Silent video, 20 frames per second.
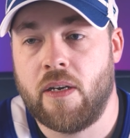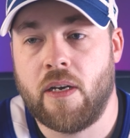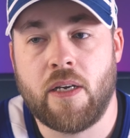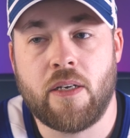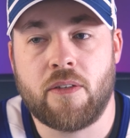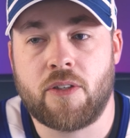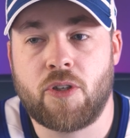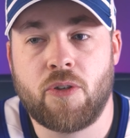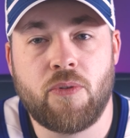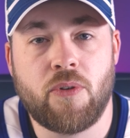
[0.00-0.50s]

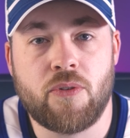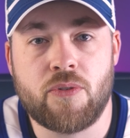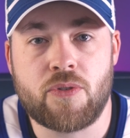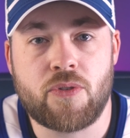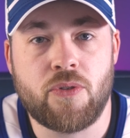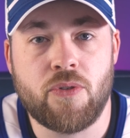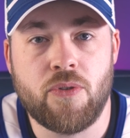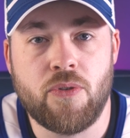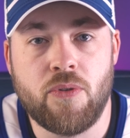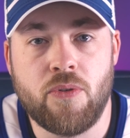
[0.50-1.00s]
And kudos
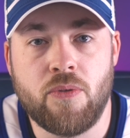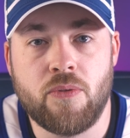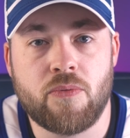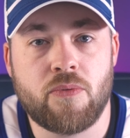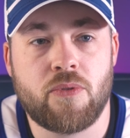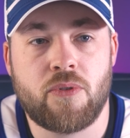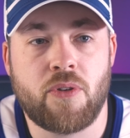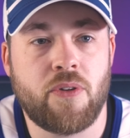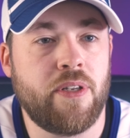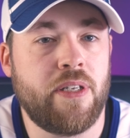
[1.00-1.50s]
to
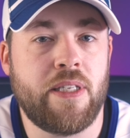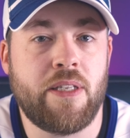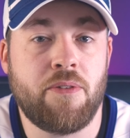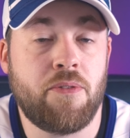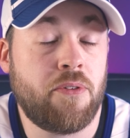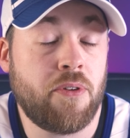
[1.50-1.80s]
to the,